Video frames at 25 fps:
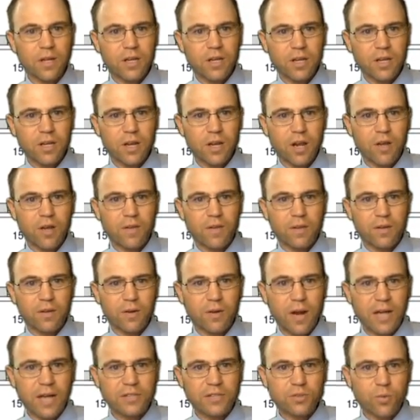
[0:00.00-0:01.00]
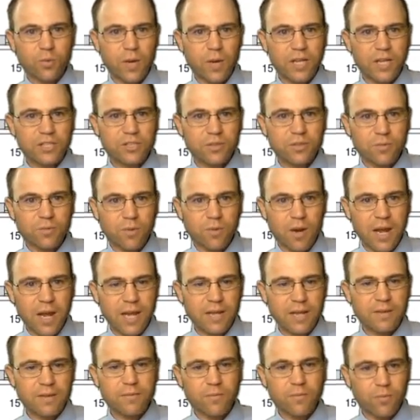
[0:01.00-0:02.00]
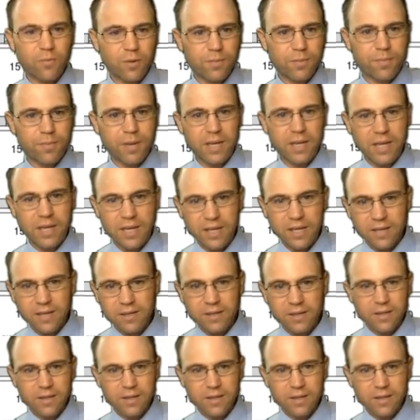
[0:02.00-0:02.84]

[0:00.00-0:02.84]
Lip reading: the graduation rate would be,